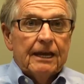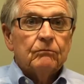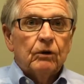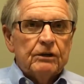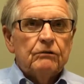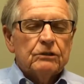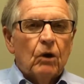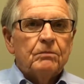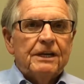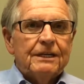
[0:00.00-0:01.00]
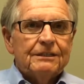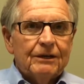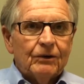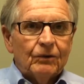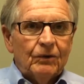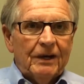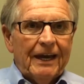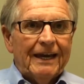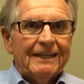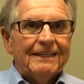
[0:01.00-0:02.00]
did what you told me to do,
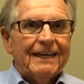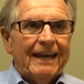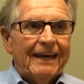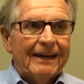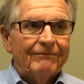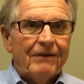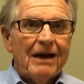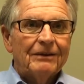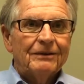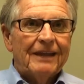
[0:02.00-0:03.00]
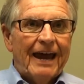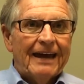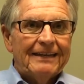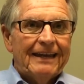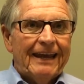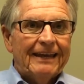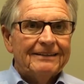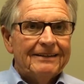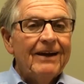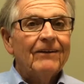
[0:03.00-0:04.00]
and I followed that,
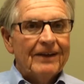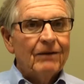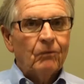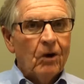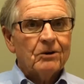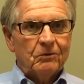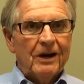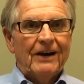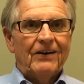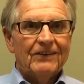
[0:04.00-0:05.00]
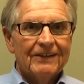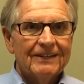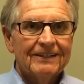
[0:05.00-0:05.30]
and it worked well.